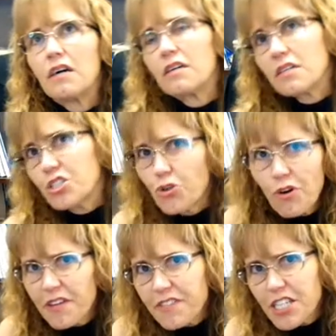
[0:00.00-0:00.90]

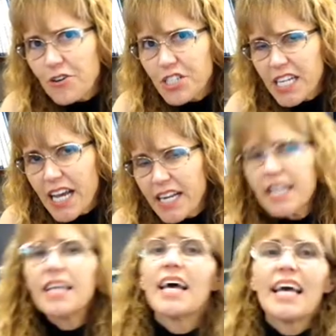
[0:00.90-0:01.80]
Sort of
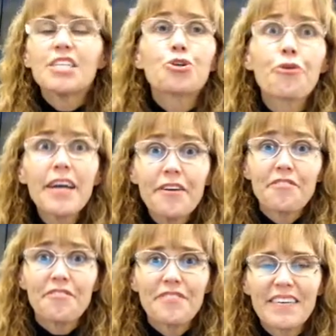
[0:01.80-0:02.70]
associated is
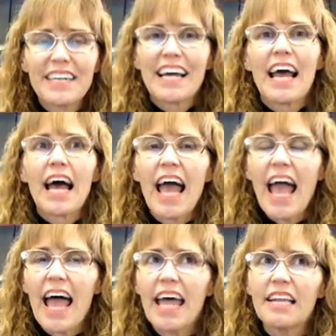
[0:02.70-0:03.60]
grief,
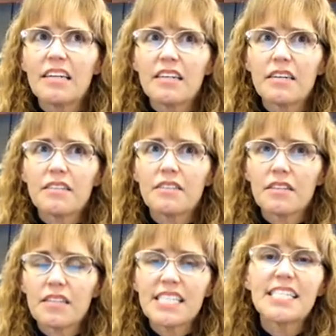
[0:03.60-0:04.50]
and
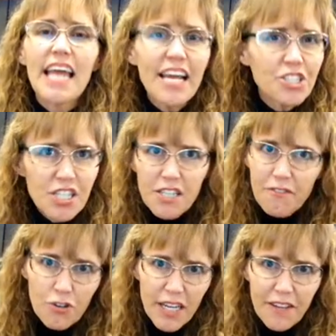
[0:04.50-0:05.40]
the stages of
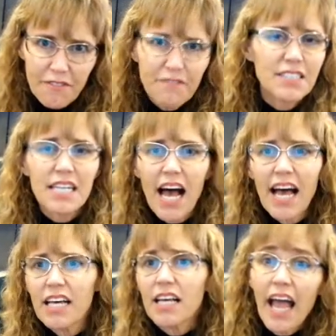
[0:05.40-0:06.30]
grief:
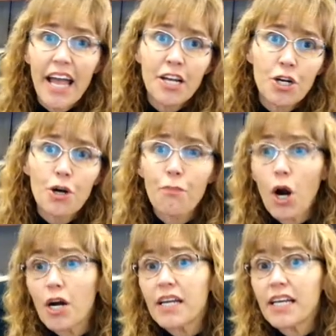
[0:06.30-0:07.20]
denial, anger,
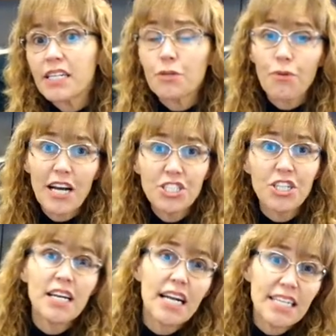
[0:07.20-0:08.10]
bargaining,
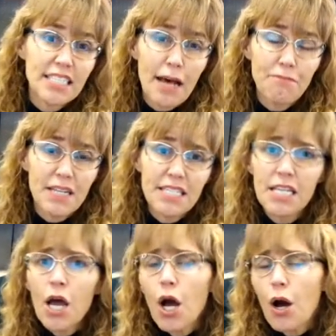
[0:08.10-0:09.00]
depression, and acceptance.
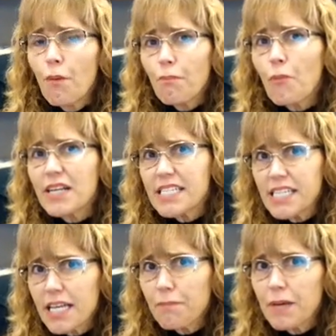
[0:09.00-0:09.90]
But we
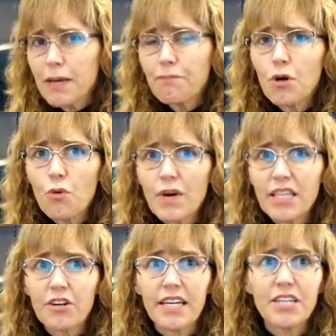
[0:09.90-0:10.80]
see people when
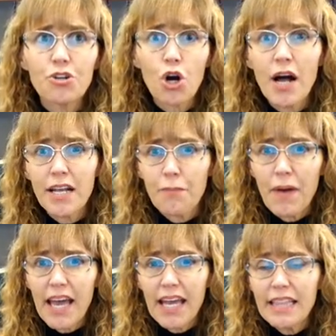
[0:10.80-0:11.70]
they're in chronic
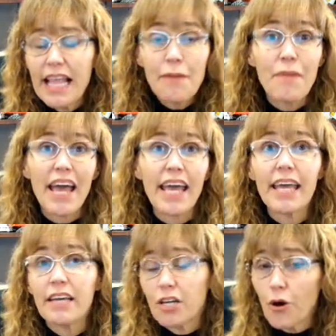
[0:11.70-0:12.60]
pain, they
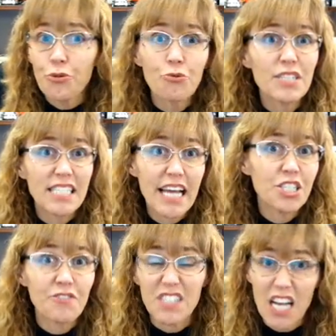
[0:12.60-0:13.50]
may go through a stage
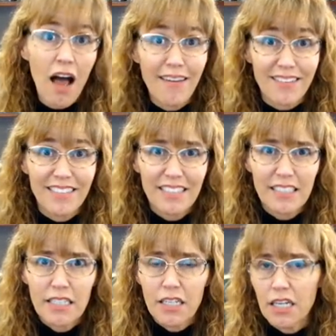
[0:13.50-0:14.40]
of denial.
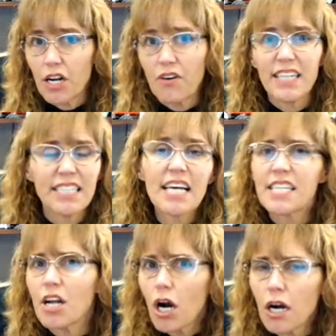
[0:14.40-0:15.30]
You know, it
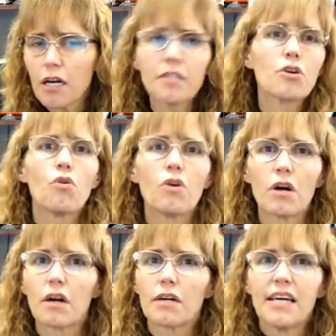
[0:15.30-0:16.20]
doesn't hurt,
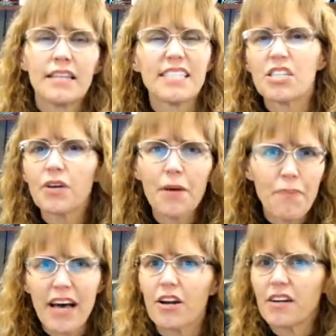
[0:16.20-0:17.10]
or this will get
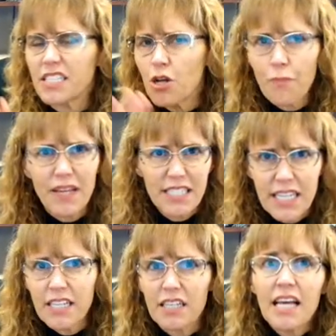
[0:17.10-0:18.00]
better, it's no big
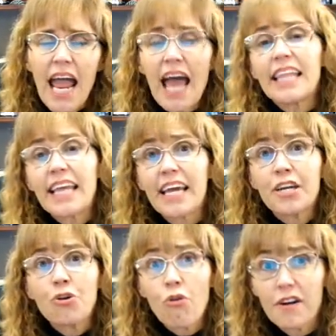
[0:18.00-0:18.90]
deal, and they
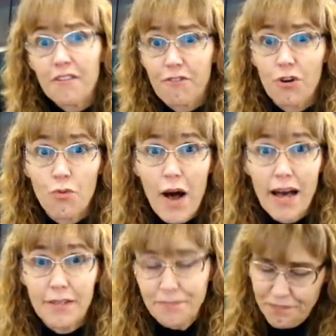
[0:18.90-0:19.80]
ignore it for a
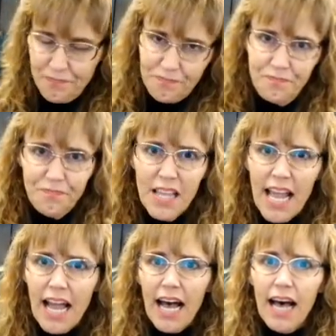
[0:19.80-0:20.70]
while.
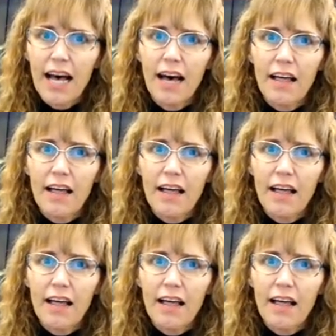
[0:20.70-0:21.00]
Uh,